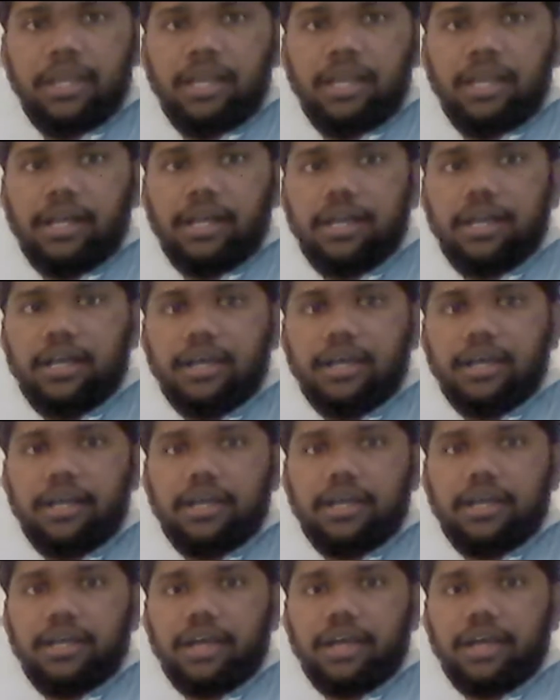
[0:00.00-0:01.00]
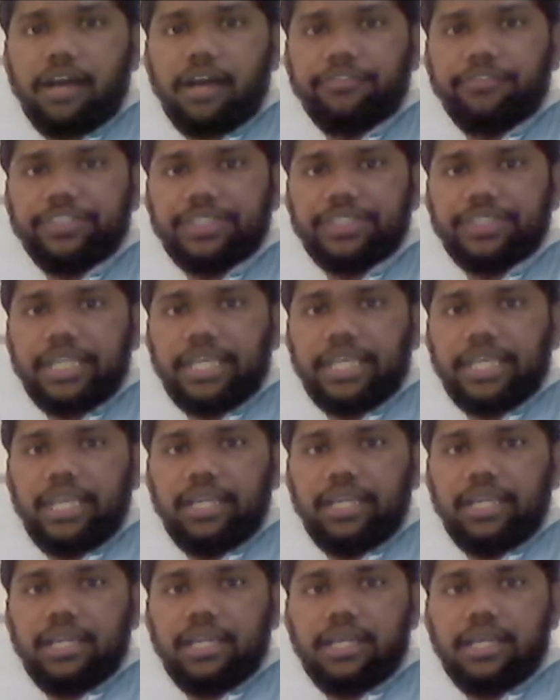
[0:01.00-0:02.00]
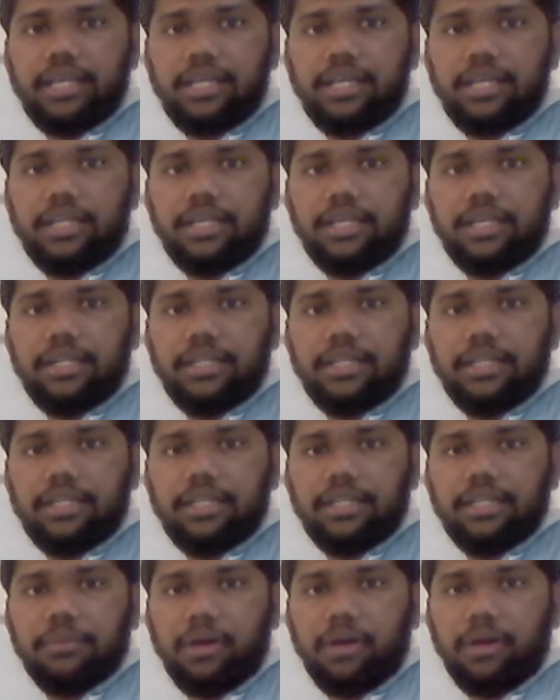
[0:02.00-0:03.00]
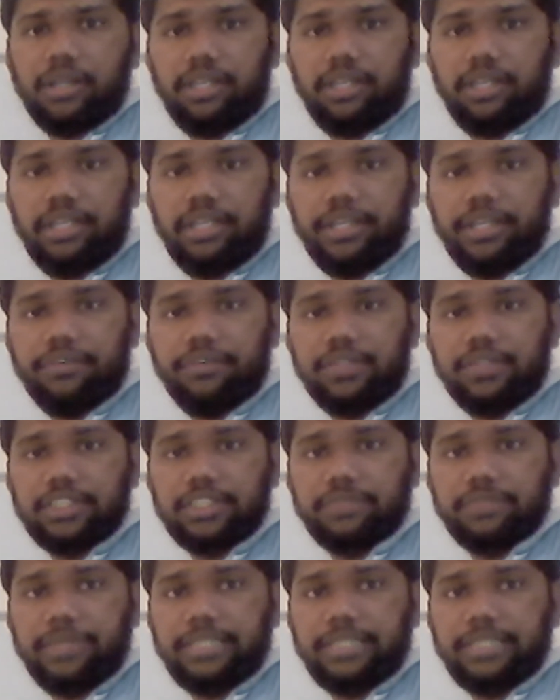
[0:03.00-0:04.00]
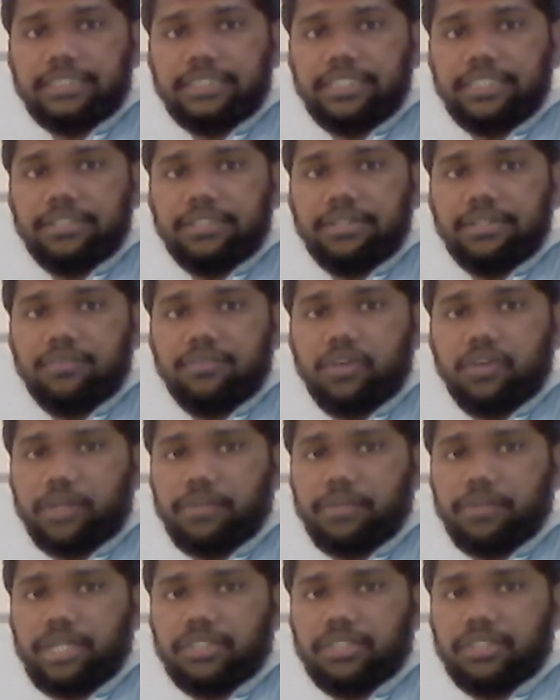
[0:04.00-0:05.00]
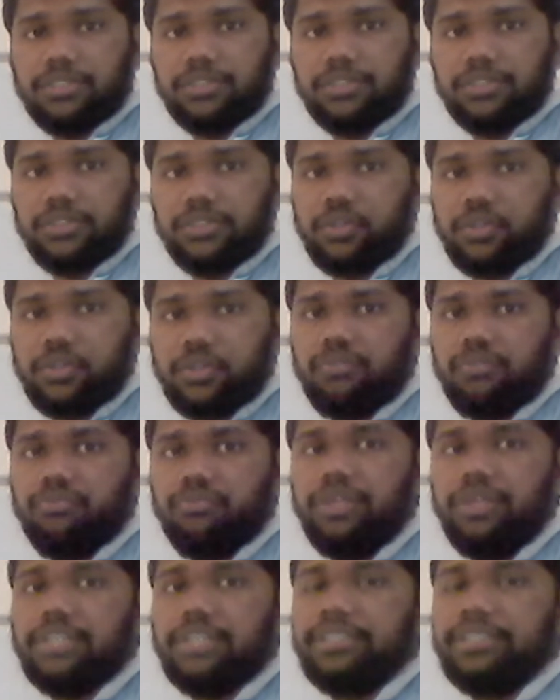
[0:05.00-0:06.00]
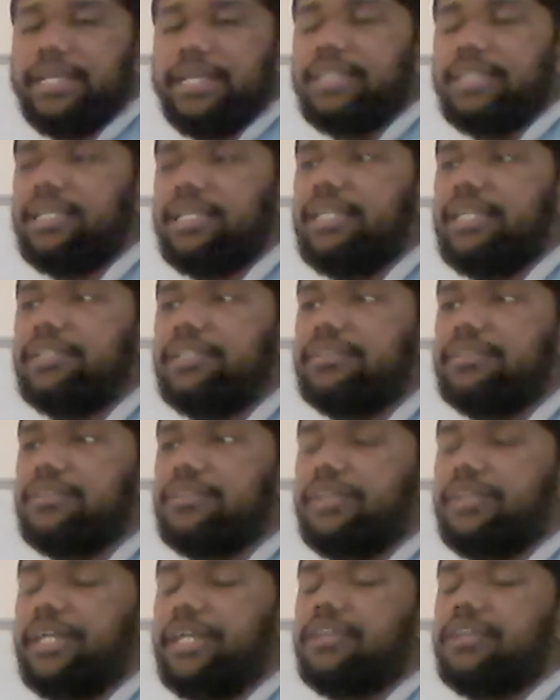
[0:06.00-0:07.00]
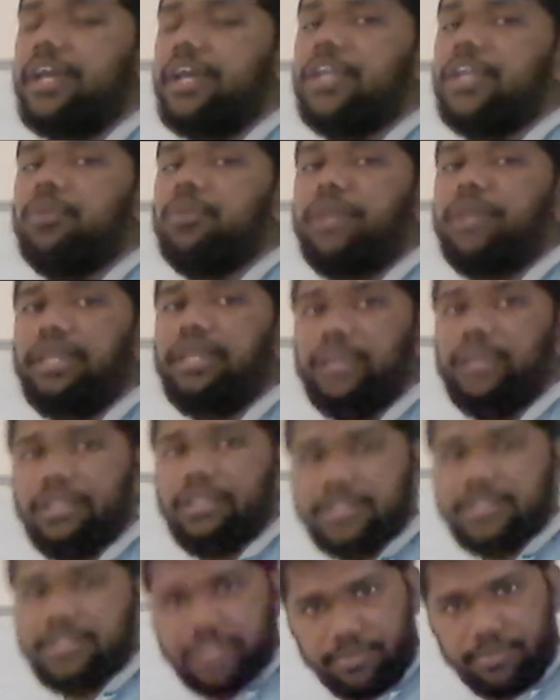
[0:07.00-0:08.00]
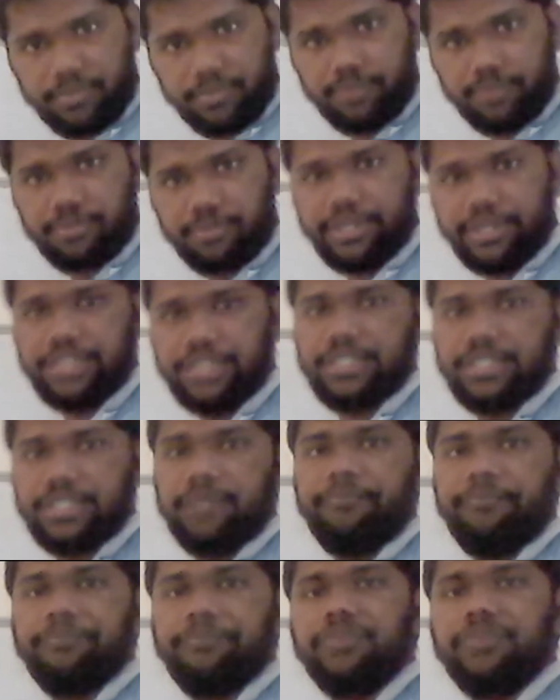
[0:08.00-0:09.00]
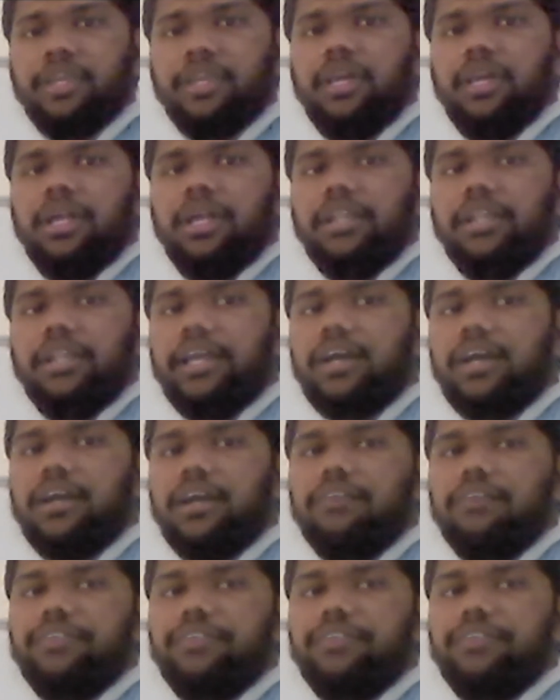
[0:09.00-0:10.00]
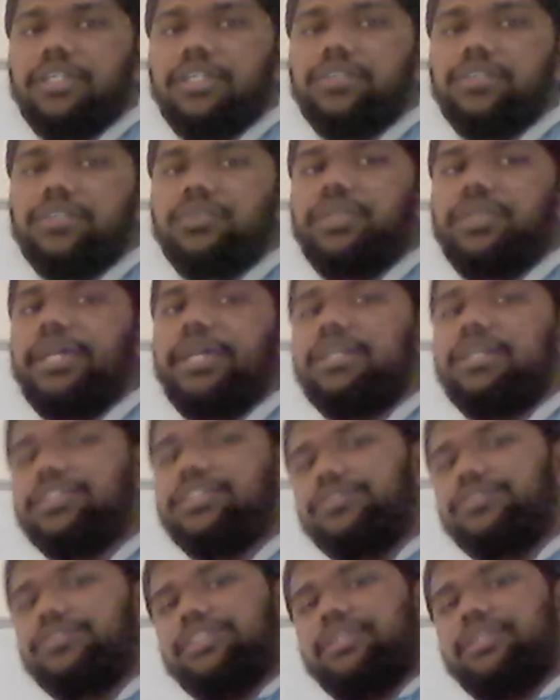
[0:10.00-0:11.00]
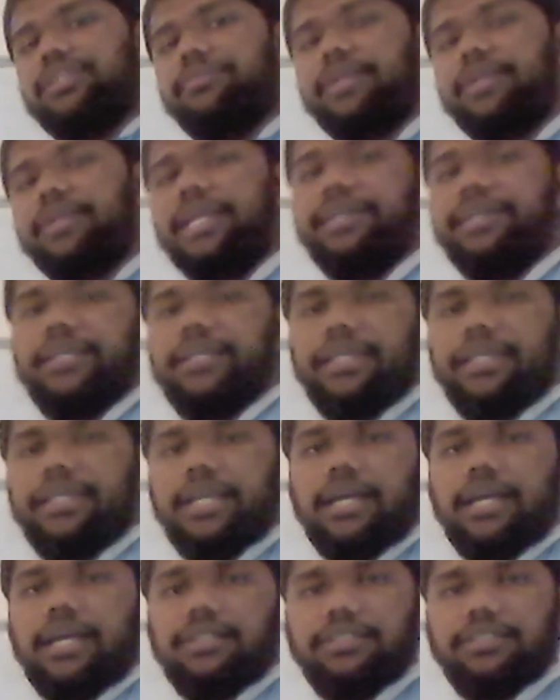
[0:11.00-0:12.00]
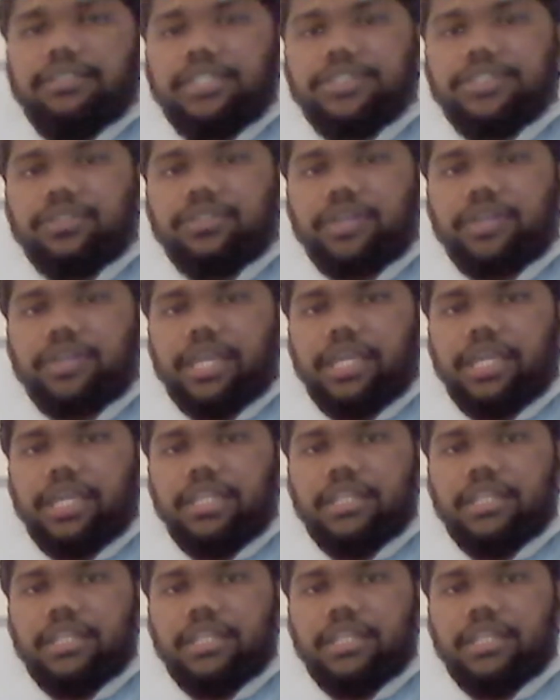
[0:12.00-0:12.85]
After shaking the bottle, it was placed in water baths. So they are trying to maintain the same temperature. Thereafter, the two layers were separated. Yeah, that's okay.